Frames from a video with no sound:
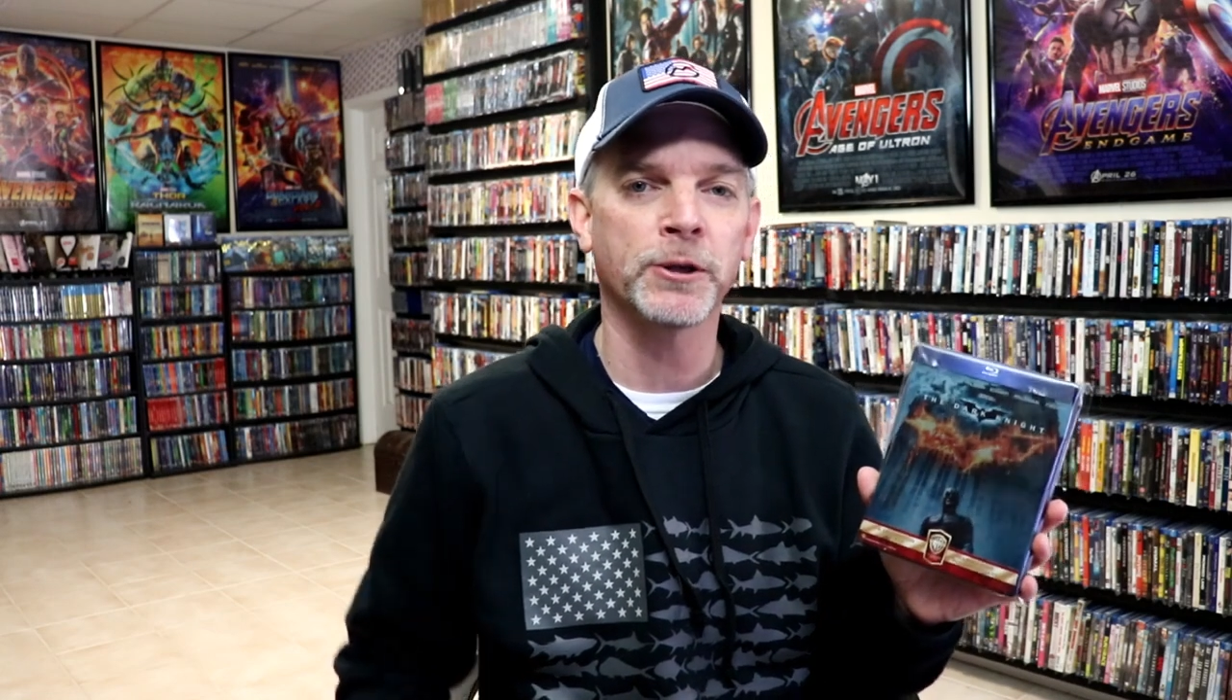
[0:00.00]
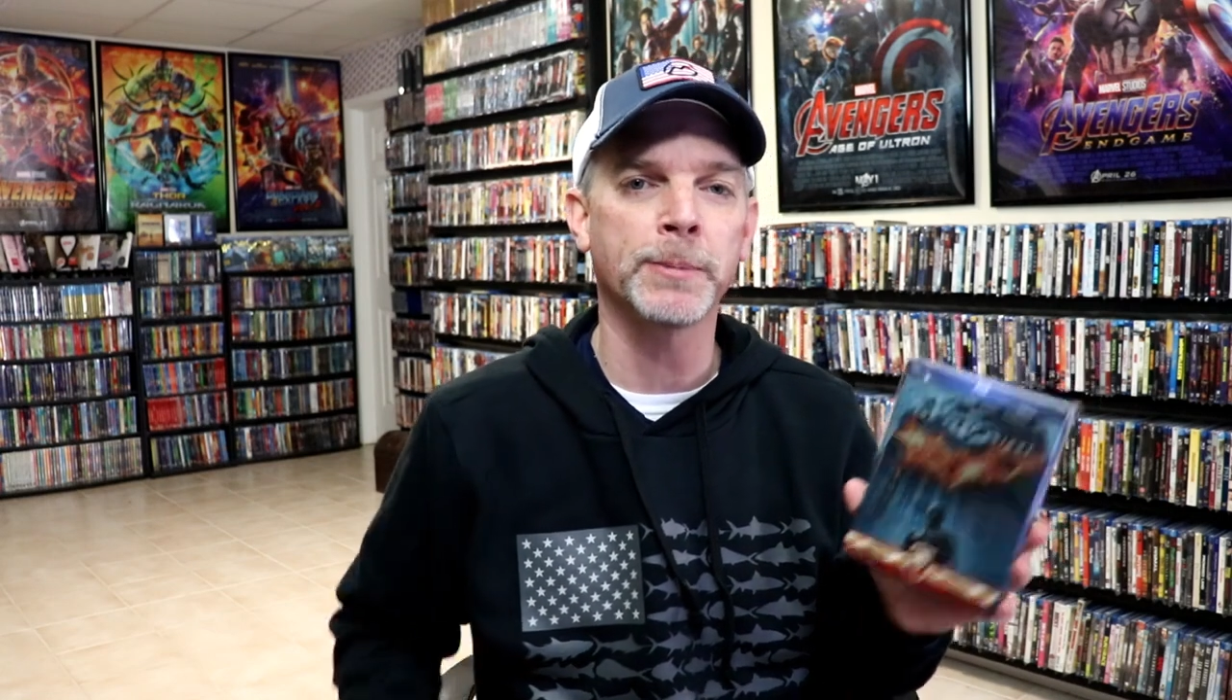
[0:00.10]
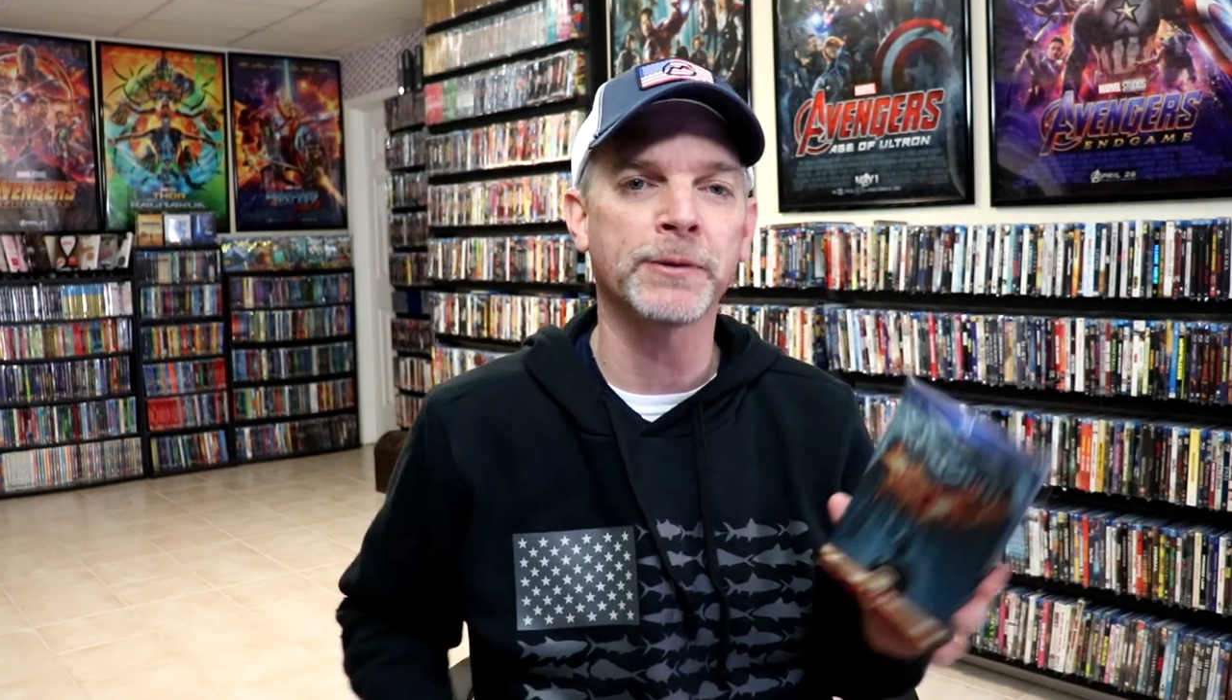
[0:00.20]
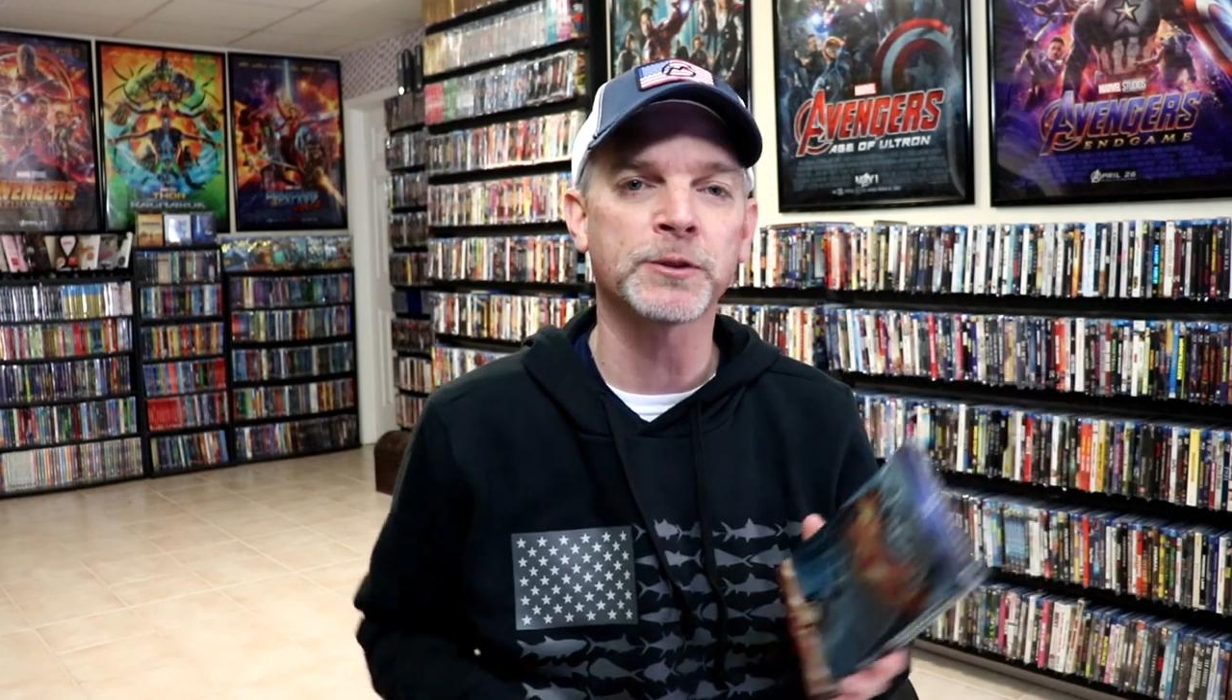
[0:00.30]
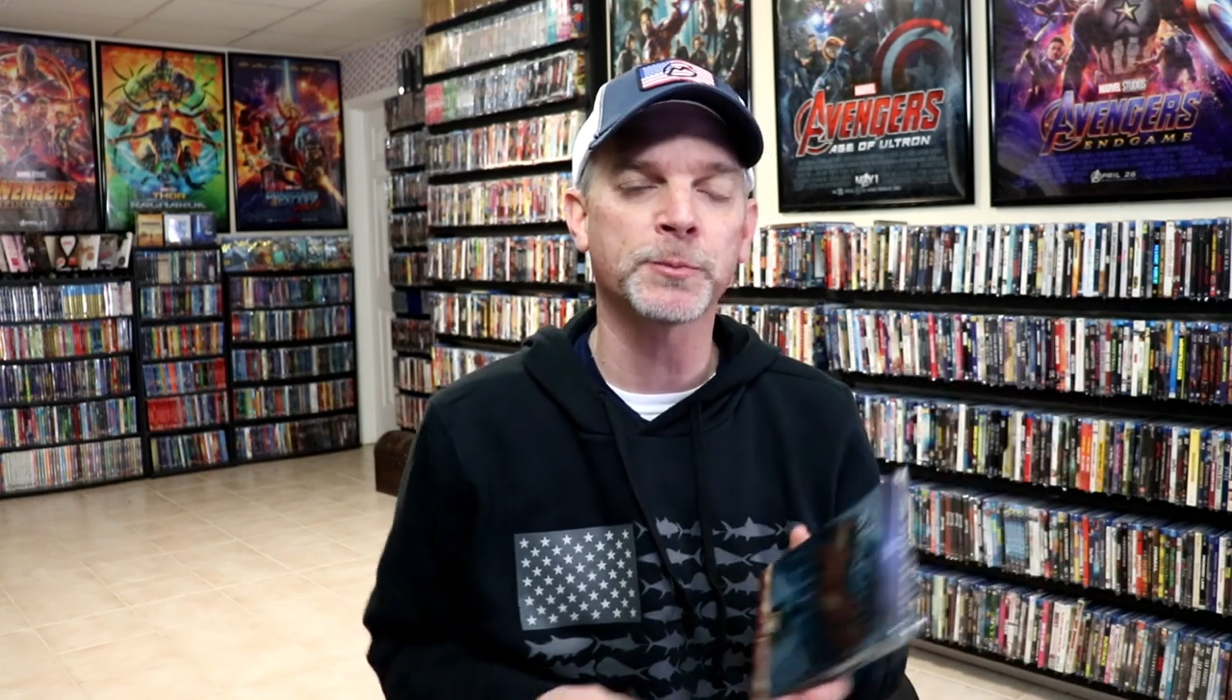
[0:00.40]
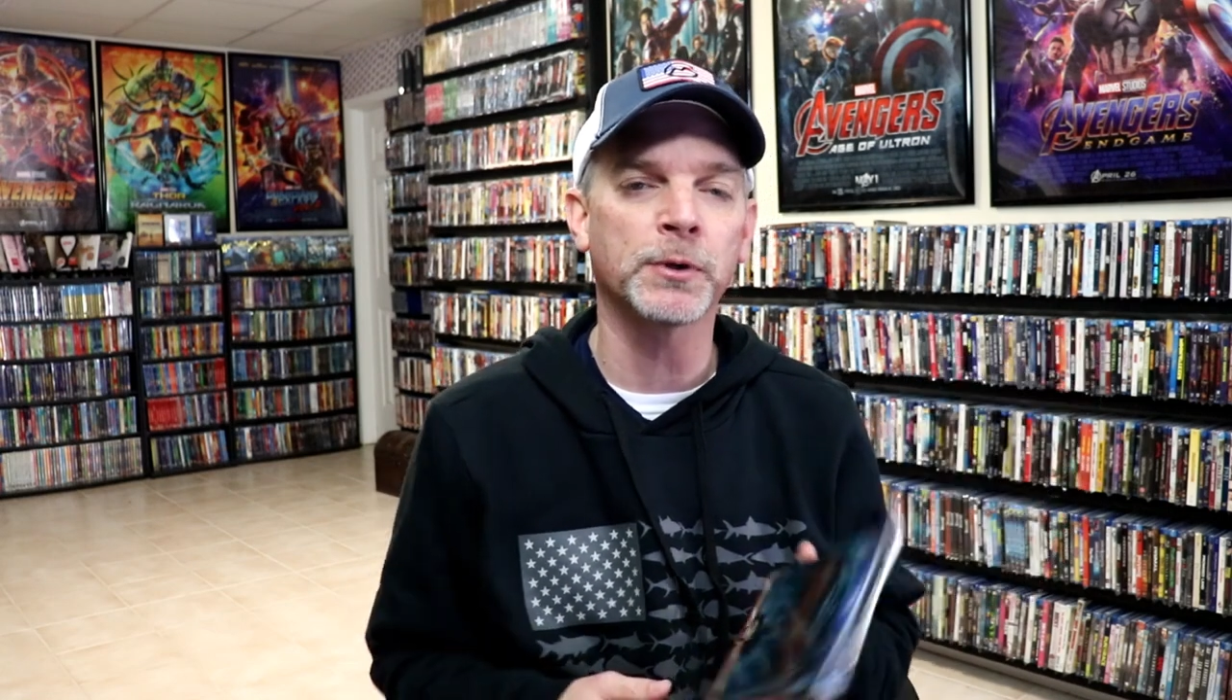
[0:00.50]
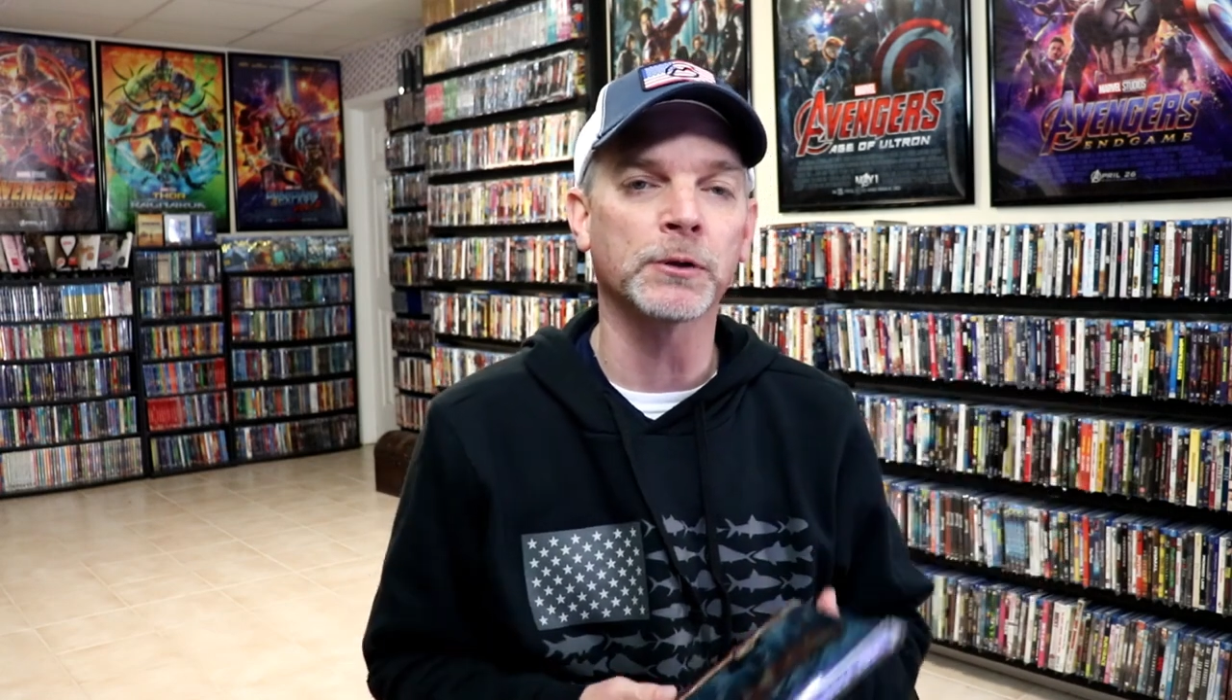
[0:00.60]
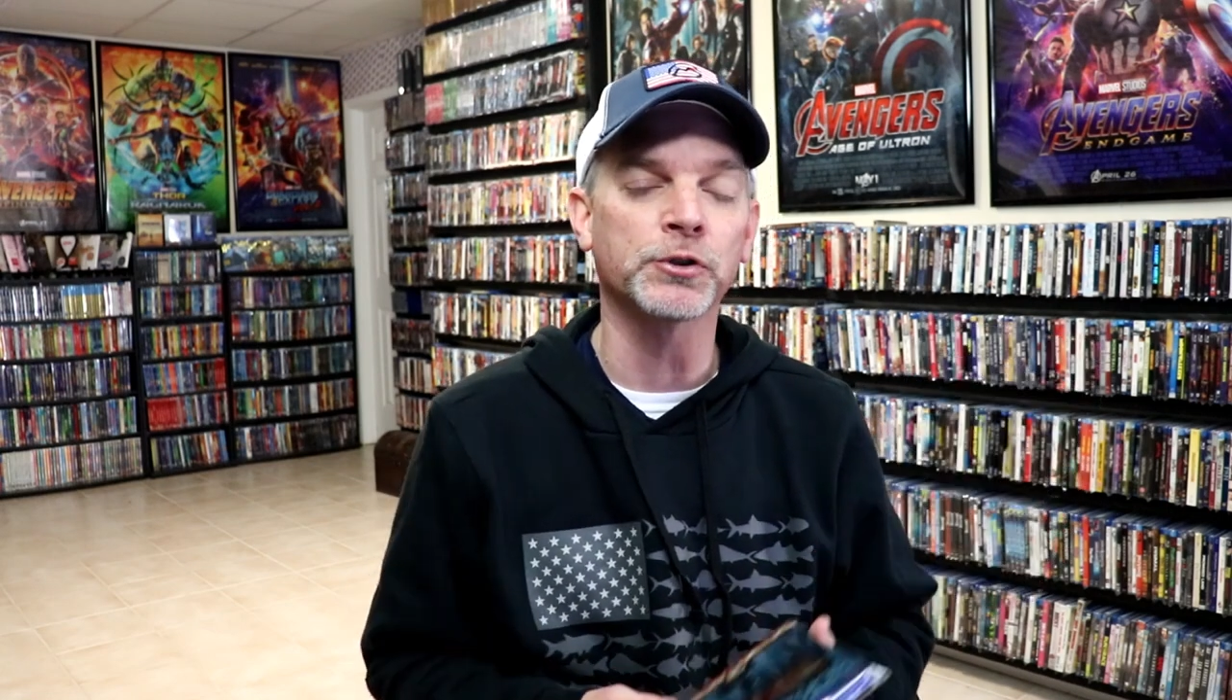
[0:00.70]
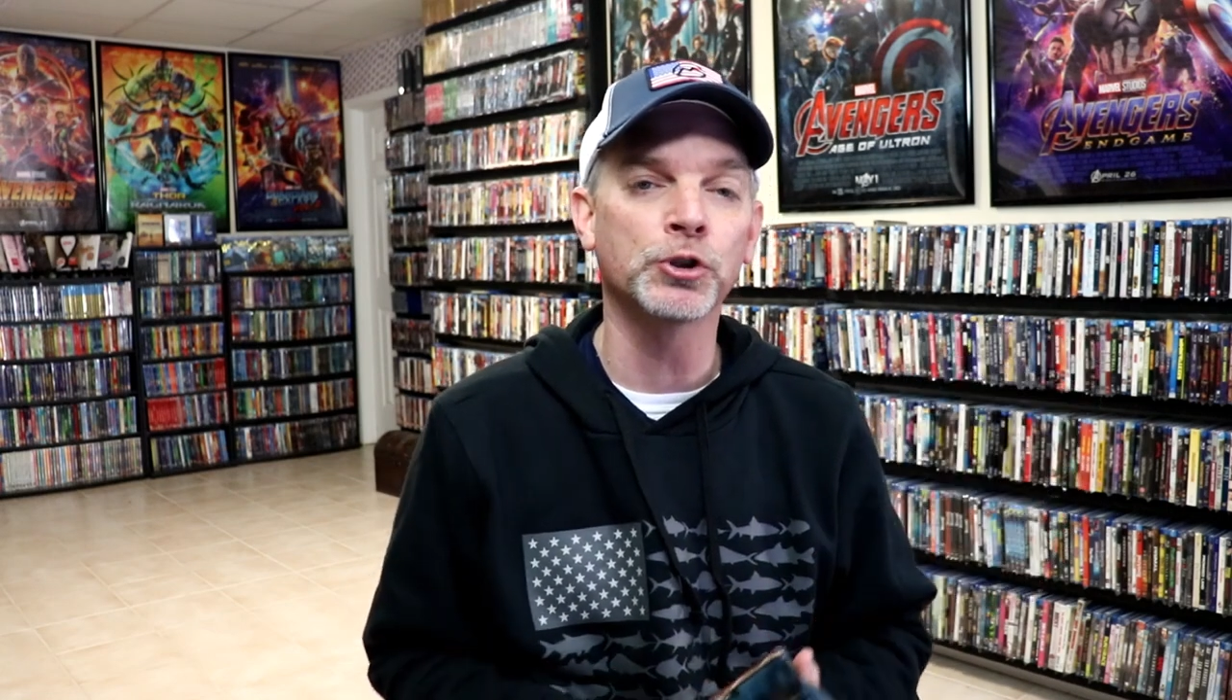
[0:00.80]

you think about this particular